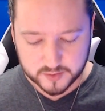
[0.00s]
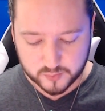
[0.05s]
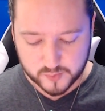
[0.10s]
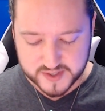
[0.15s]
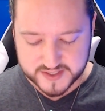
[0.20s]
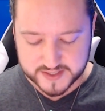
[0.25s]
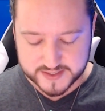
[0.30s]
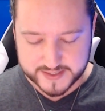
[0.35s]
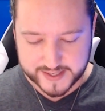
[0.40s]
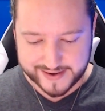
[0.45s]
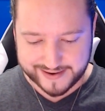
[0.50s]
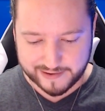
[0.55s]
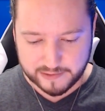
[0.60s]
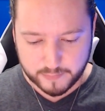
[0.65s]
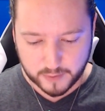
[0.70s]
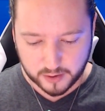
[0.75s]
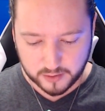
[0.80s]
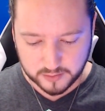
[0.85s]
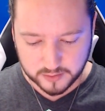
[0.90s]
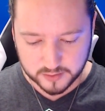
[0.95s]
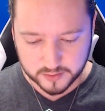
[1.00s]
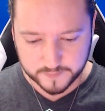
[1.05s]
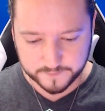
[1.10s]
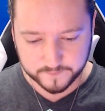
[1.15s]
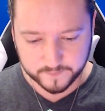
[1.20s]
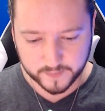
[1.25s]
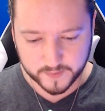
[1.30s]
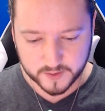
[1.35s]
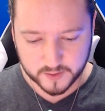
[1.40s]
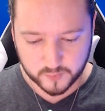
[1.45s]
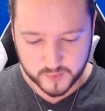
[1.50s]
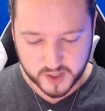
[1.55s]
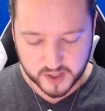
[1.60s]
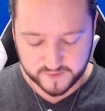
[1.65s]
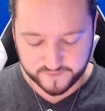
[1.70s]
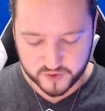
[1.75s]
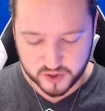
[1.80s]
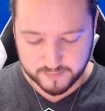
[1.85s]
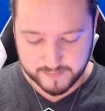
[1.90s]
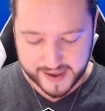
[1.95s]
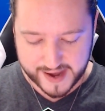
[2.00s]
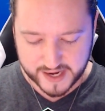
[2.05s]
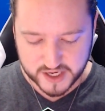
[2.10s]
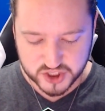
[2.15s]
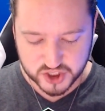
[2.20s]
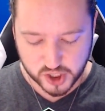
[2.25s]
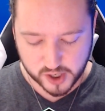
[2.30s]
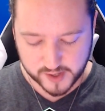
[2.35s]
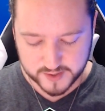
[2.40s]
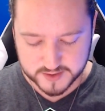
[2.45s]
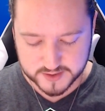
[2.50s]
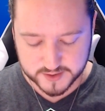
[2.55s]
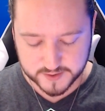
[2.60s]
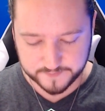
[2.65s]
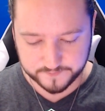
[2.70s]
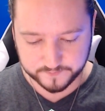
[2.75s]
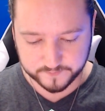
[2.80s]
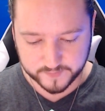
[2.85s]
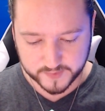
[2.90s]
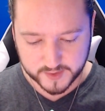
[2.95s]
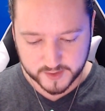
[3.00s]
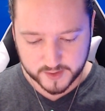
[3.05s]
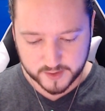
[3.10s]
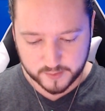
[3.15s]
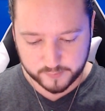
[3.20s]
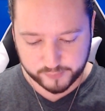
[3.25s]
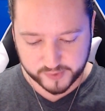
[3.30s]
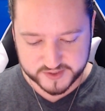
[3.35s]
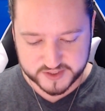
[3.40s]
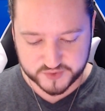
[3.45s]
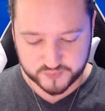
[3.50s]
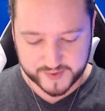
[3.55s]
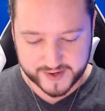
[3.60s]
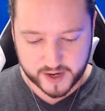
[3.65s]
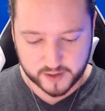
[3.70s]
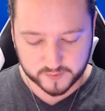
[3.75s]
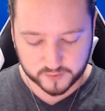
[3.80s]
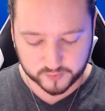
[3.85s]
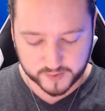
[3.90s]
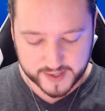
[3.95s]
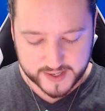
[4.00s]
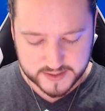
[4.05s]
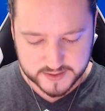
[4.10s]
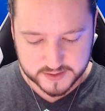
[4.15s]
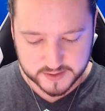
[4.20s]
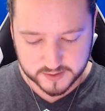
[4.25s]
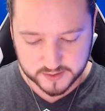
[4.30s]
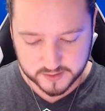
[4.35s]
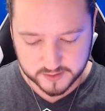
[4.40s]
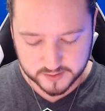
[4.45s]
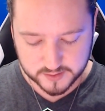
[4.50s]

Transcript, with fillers: Wasn't terrible. We got a few mega shots. Princess right here on the right.